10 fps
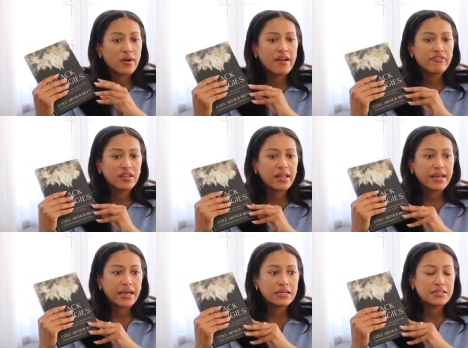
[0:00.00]
where I feel like
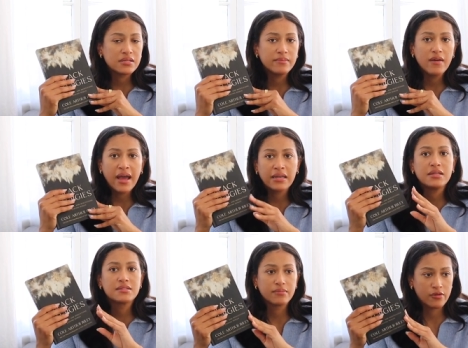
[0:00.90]
I
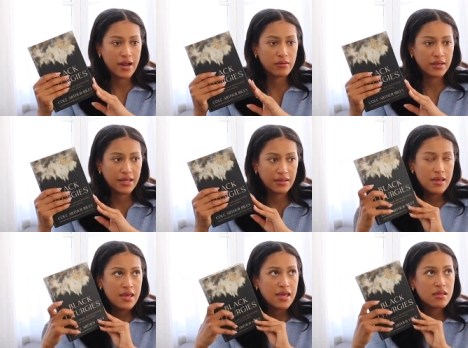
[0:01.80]
need some grounding,
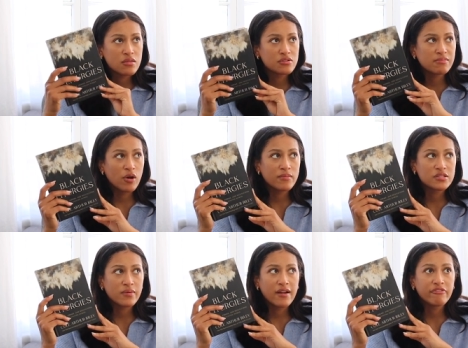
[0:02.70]
in those
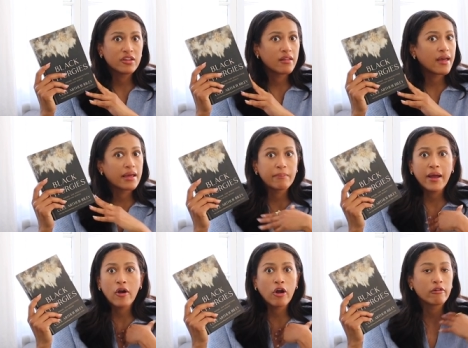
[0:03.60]
moments where I feel like my
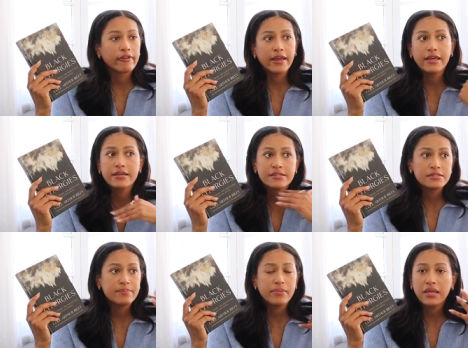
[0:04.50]
heart rate
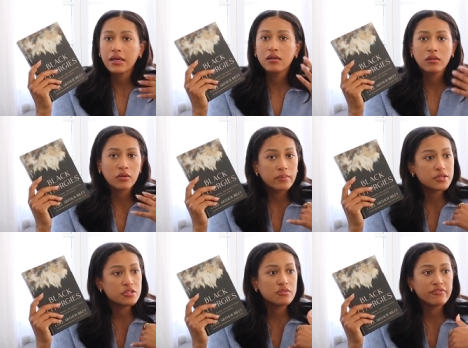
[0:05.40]
is beating a little
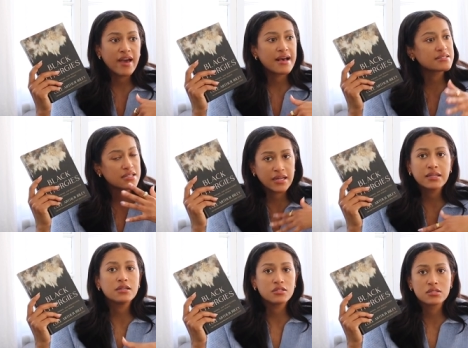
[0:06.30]
bit too fast and I
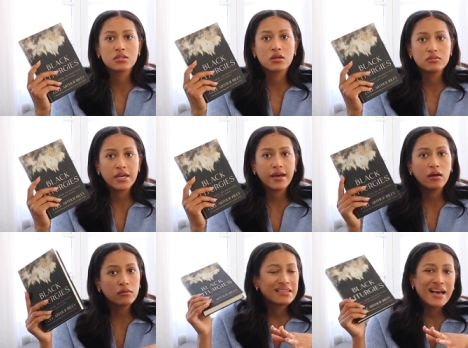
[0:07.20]
need to slow
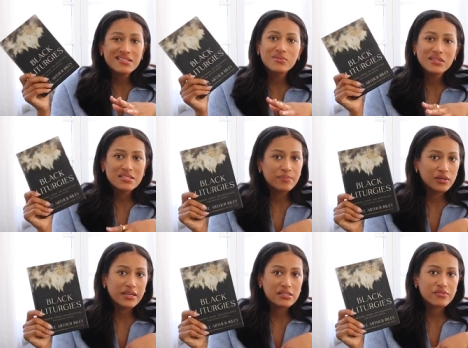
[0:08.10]
down. That's what this
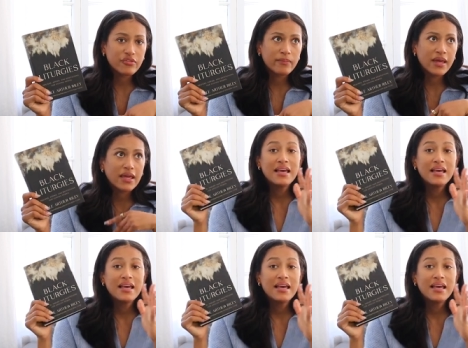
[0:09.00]
book is for me.